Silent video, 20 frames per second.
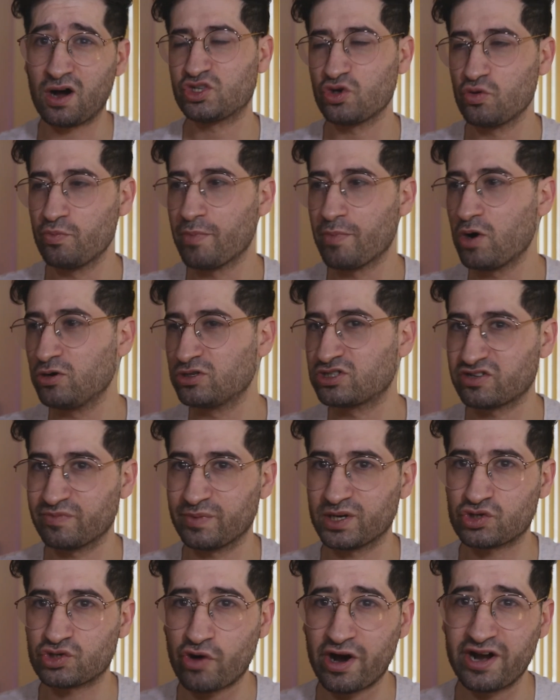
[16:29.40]
I do most of
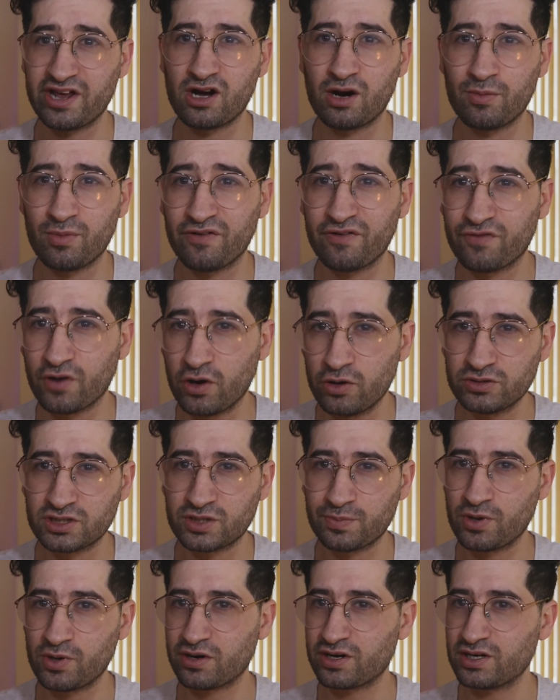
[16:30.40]
my trading on my phone,
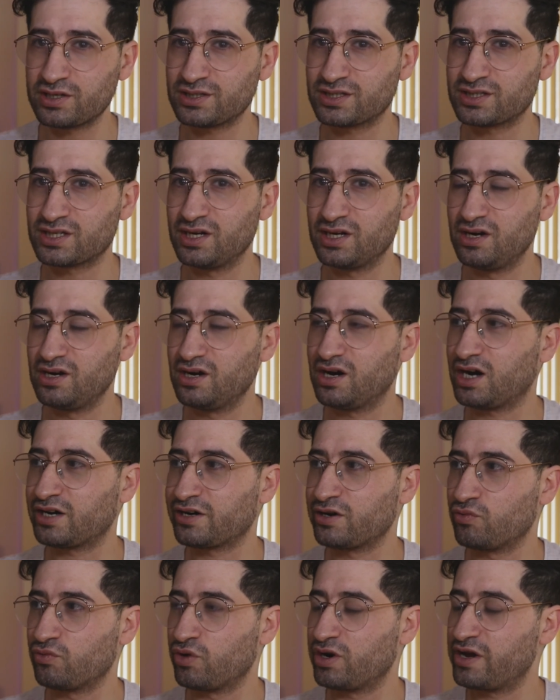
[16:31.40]
to be honest. I
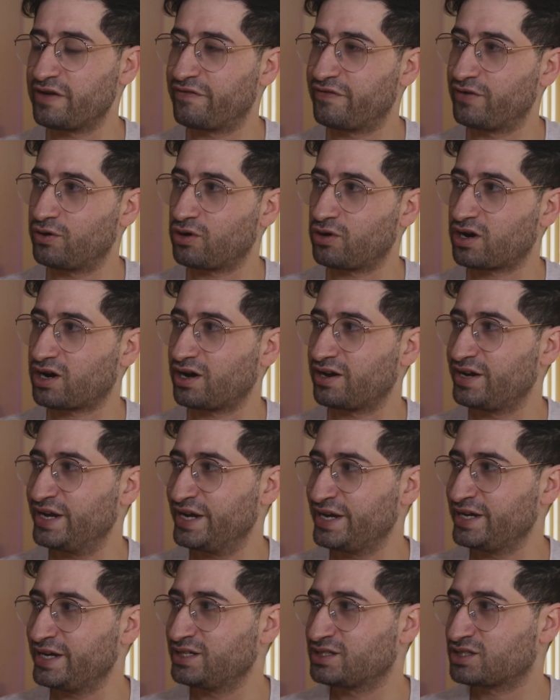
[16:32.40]
don't really feel like I
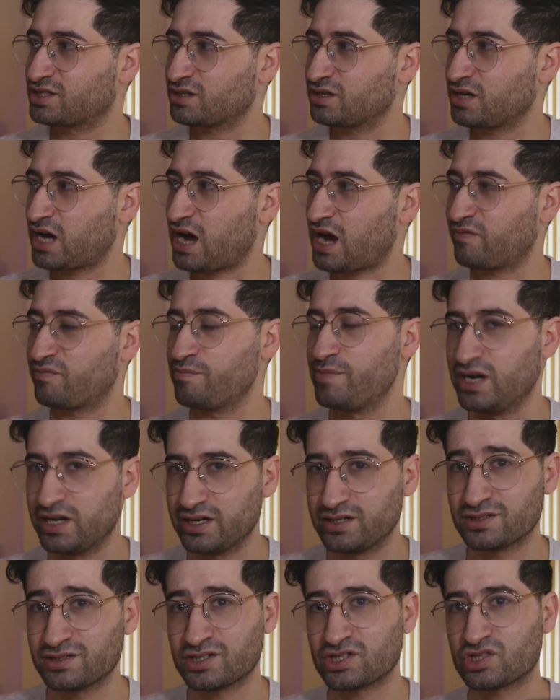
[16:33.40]
need to have
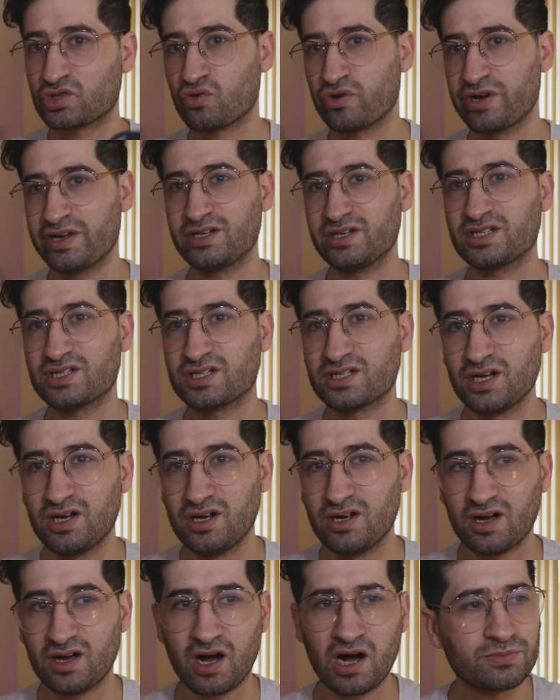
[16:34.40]
millions of screens.
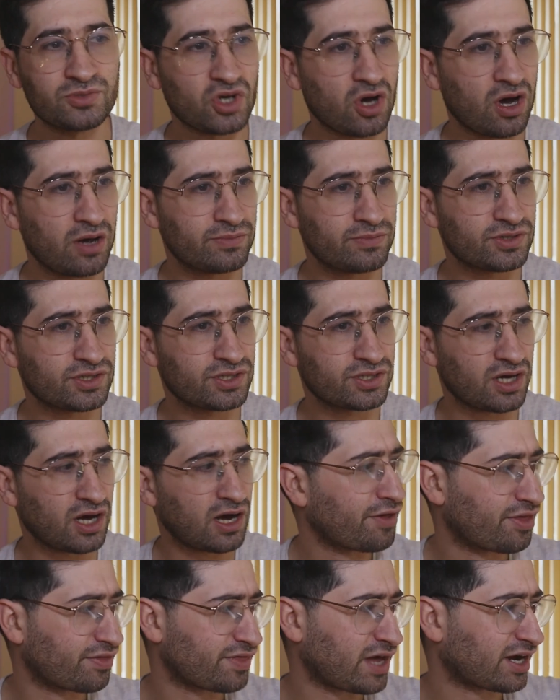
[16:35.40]
Sometimes
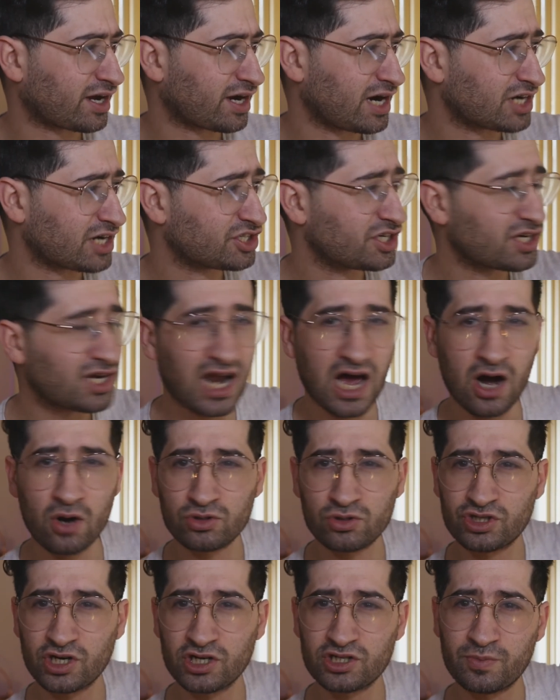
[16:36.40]
I think that can actually
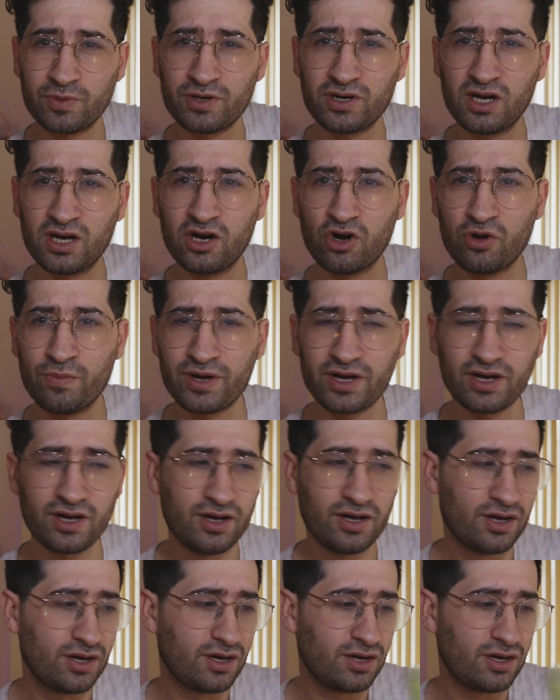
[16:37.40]
cloud judgment a little bit.